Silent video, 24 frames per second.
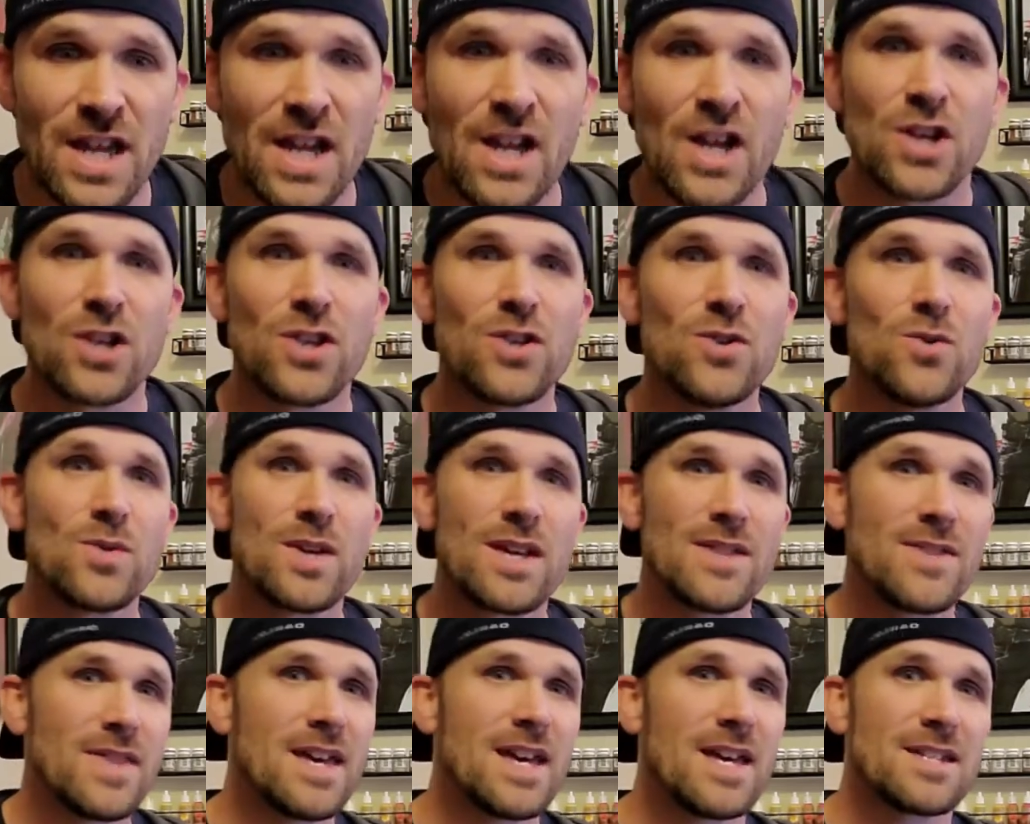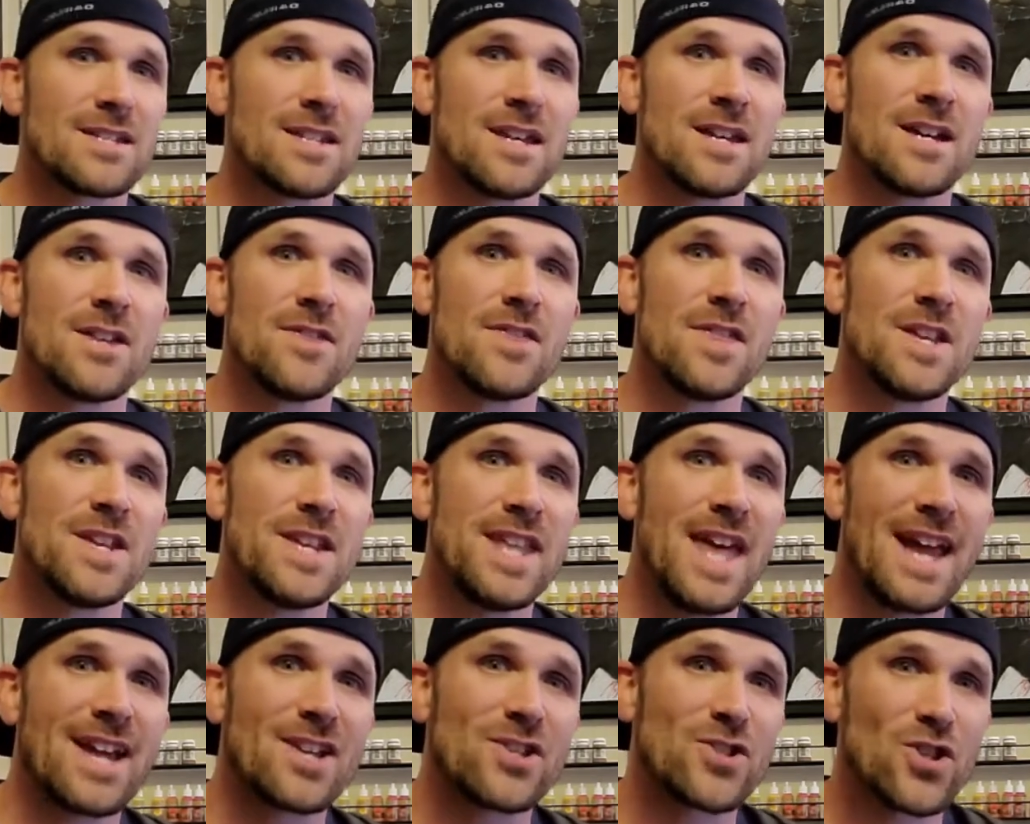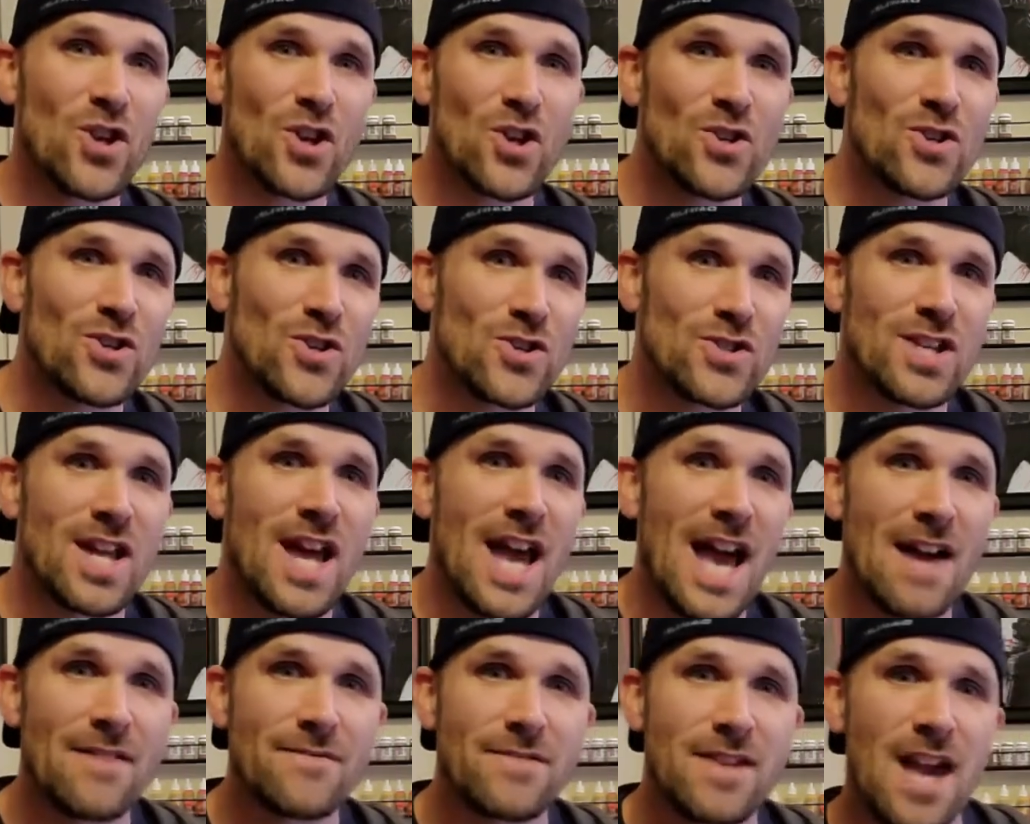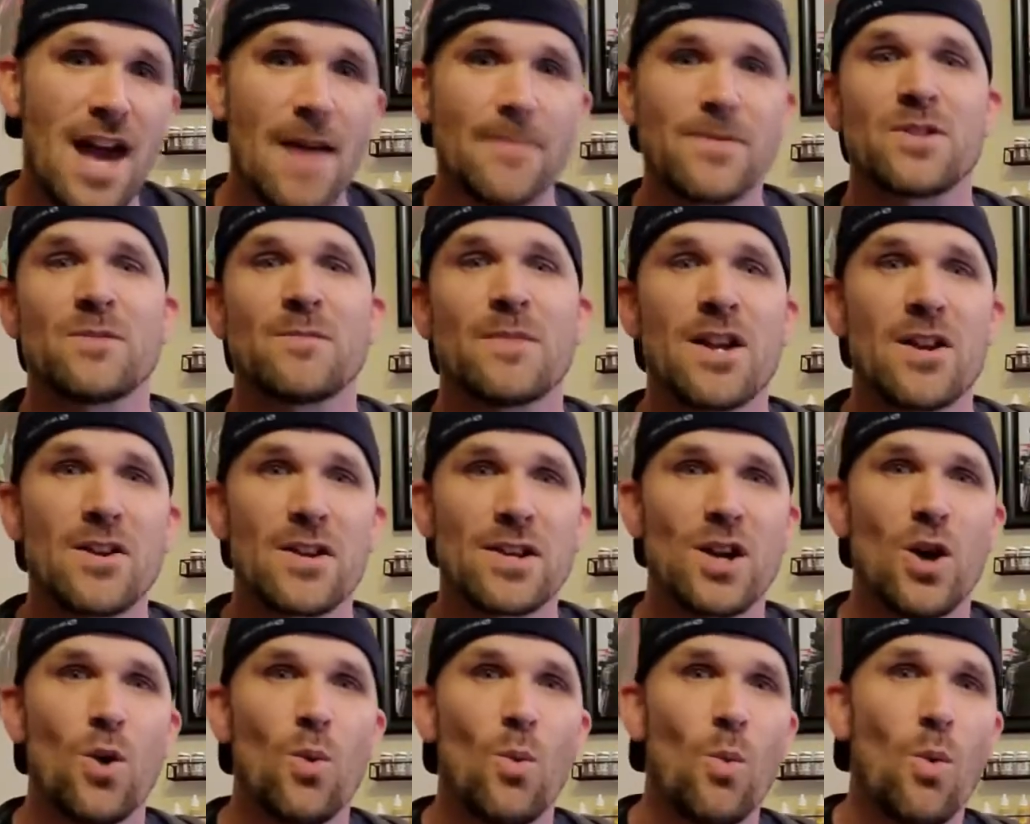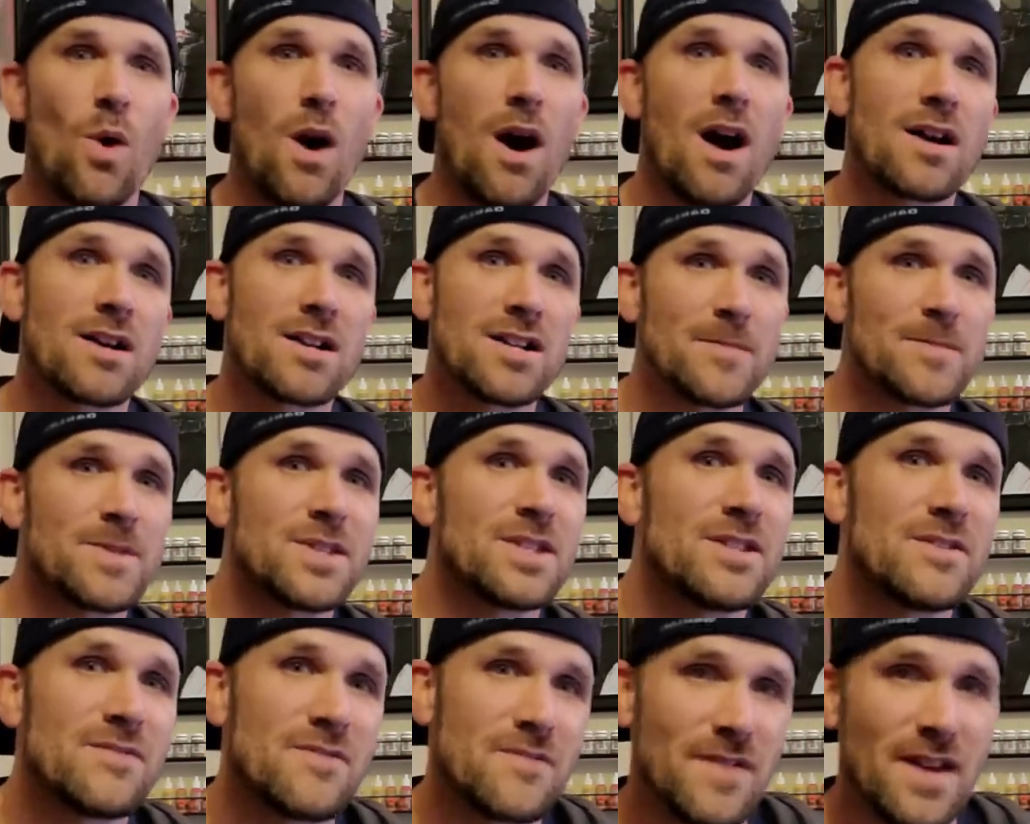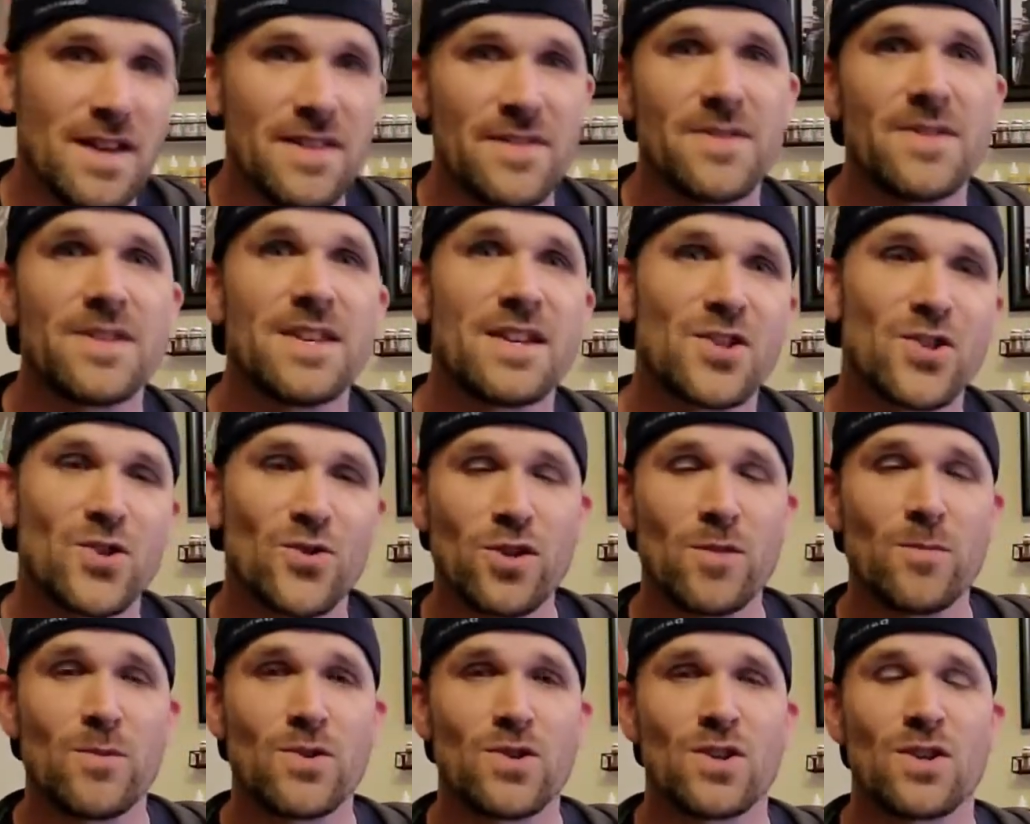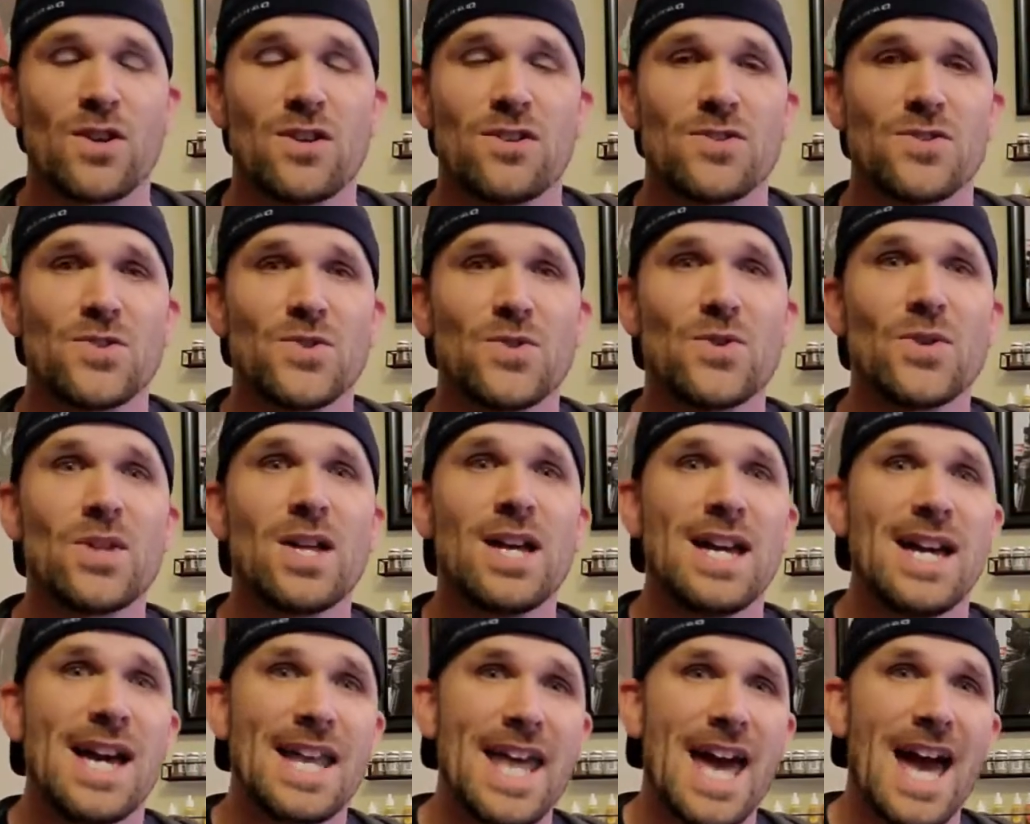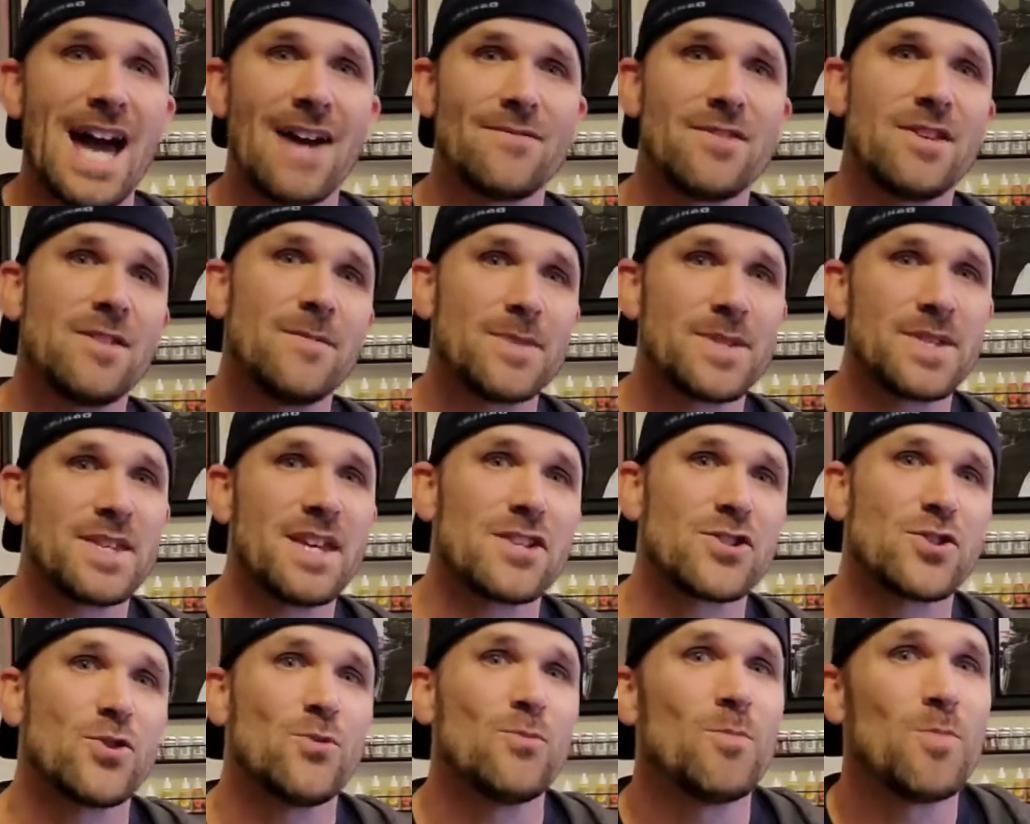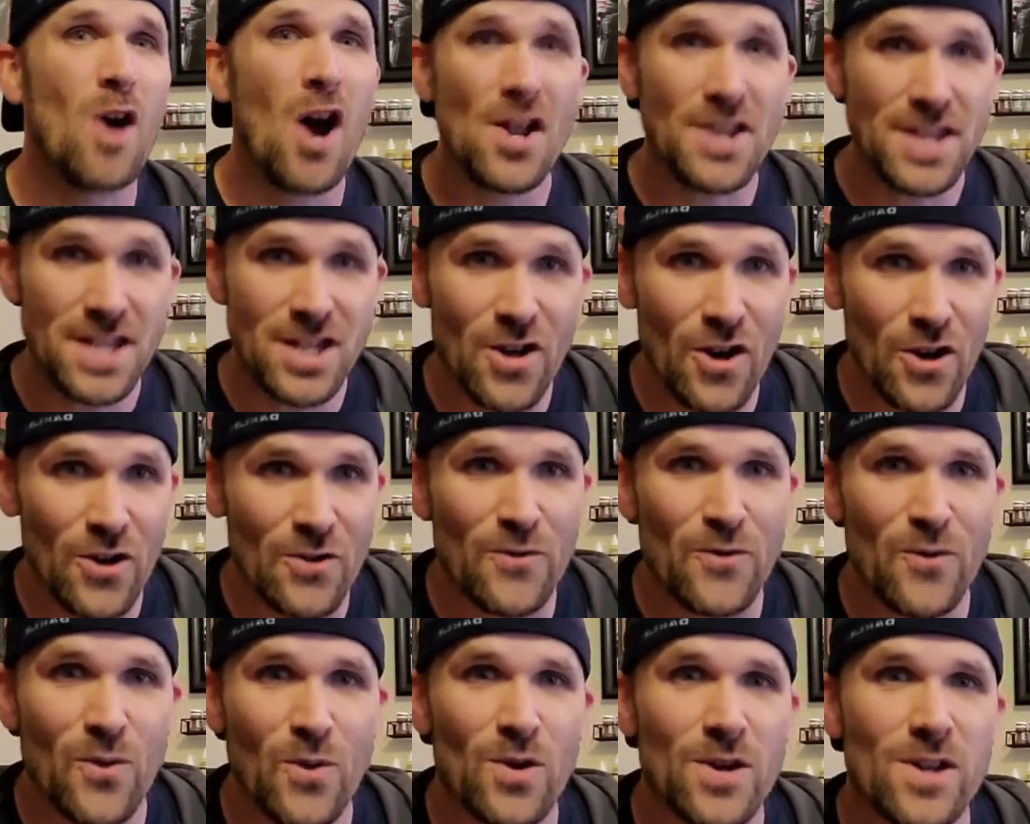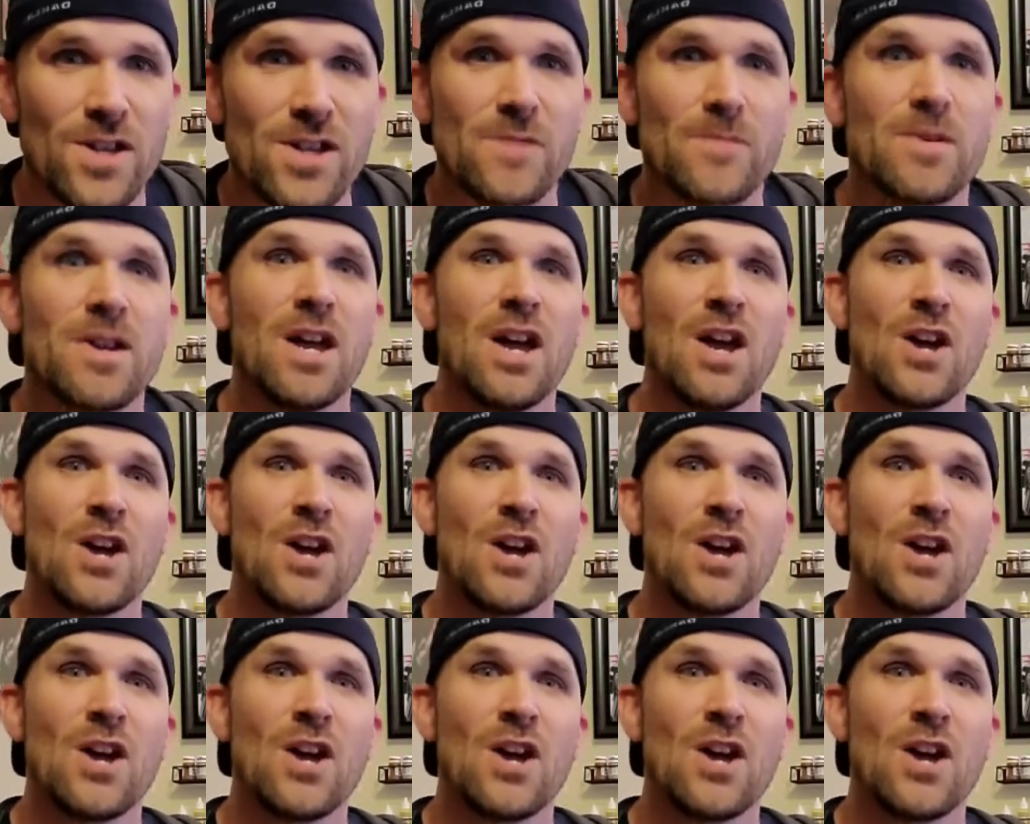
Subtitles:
you can then, the next turn, have Captain America walk up to defend the Extremis console and have him set to bodyguard for him.